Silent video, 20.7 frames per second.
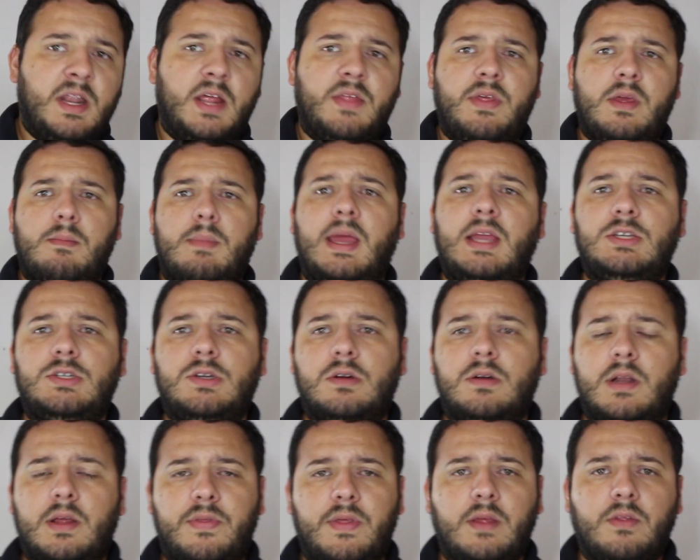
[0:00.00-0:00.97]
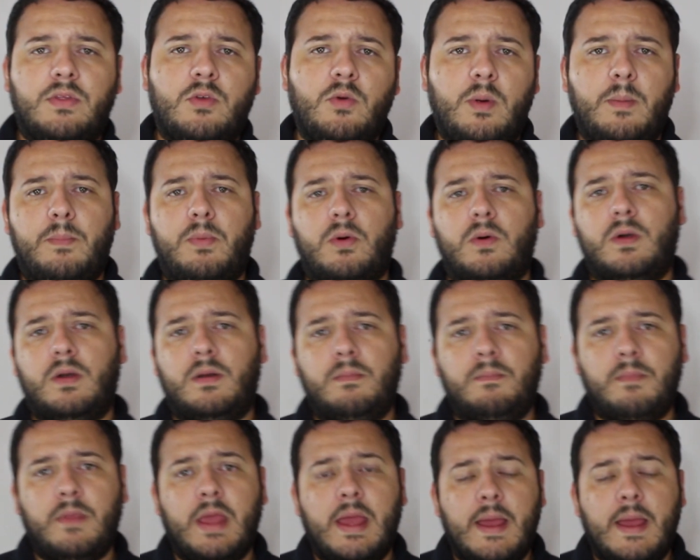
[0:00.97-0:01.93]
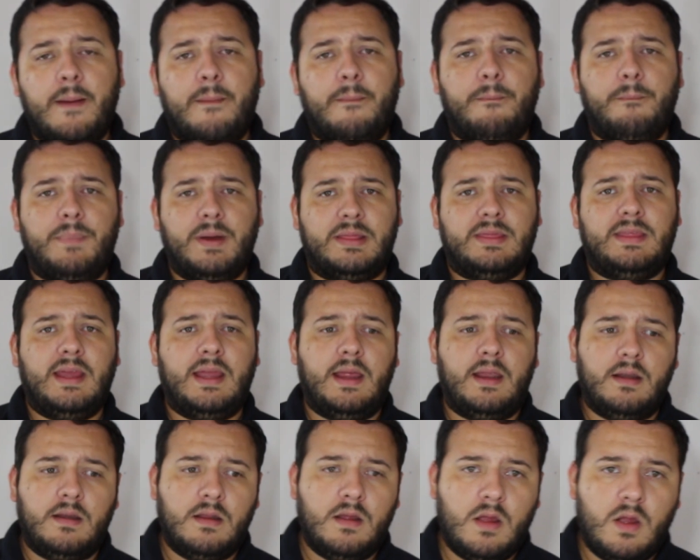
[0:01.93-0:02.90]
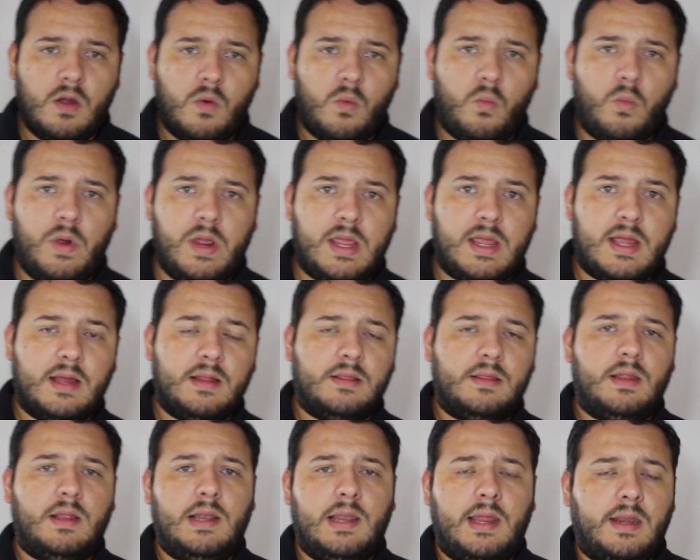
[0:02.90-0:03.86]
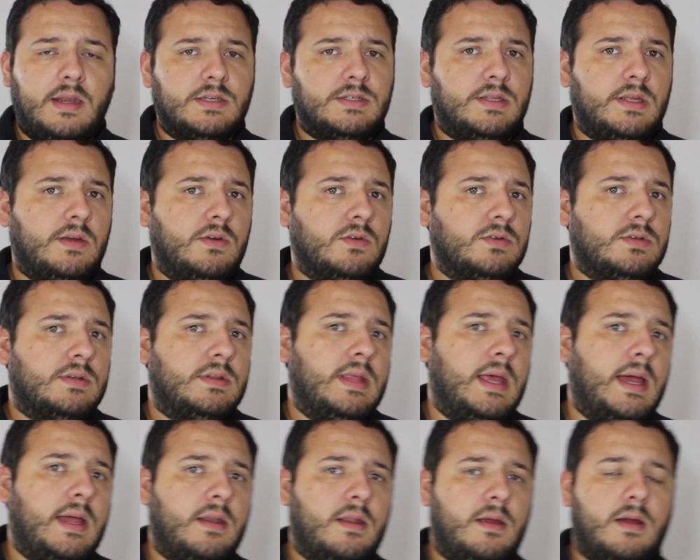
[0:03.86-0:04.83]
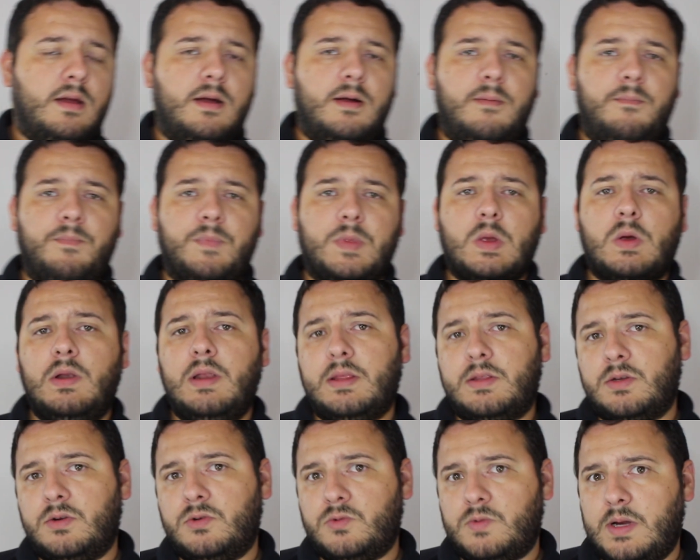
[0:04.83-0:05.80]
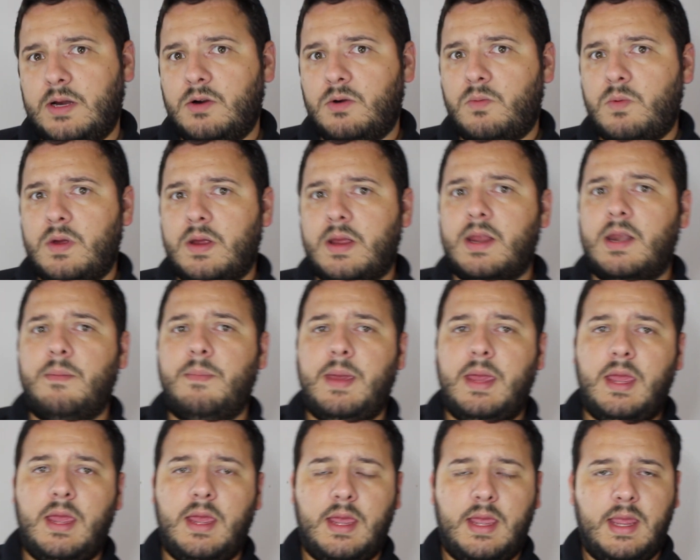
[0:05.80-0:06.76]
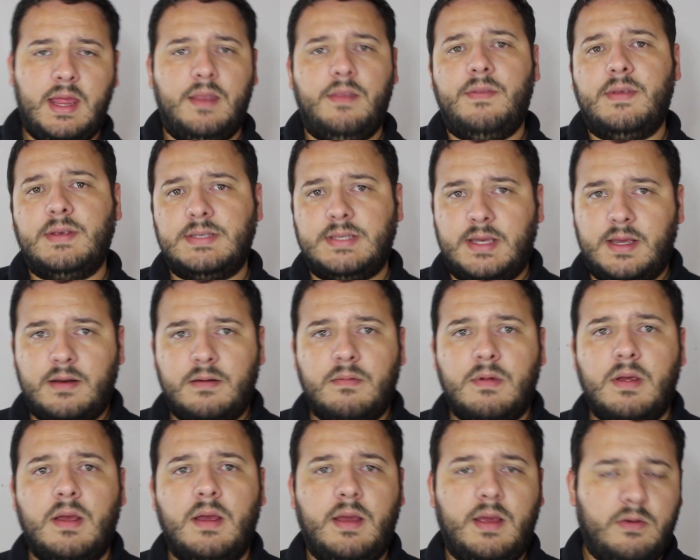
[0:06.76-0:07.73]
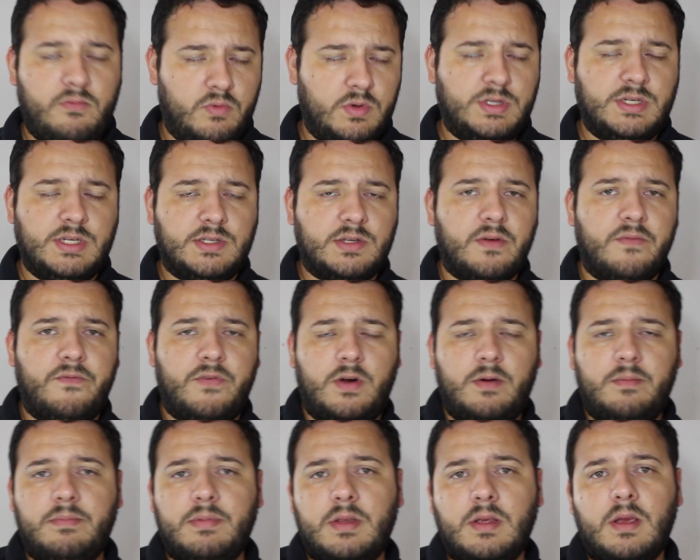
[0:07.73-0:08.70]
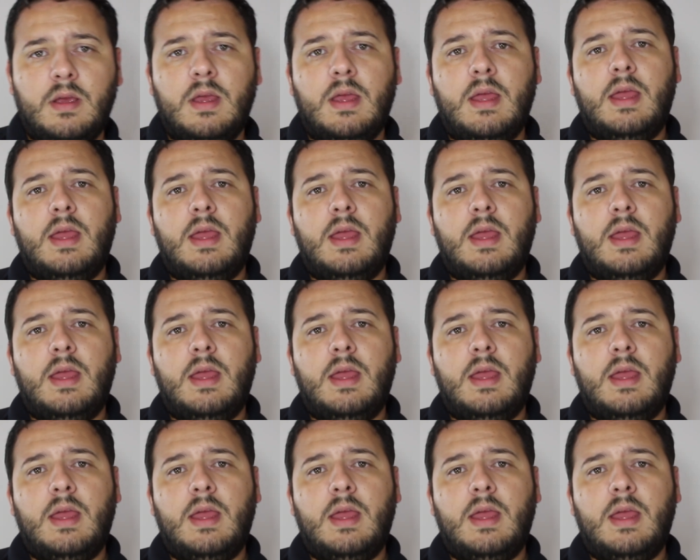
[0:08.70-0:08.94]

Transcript: Nothing major, nothing too important, but then we got the latest news that Collector Rare were going to be in the set, which is confirmed.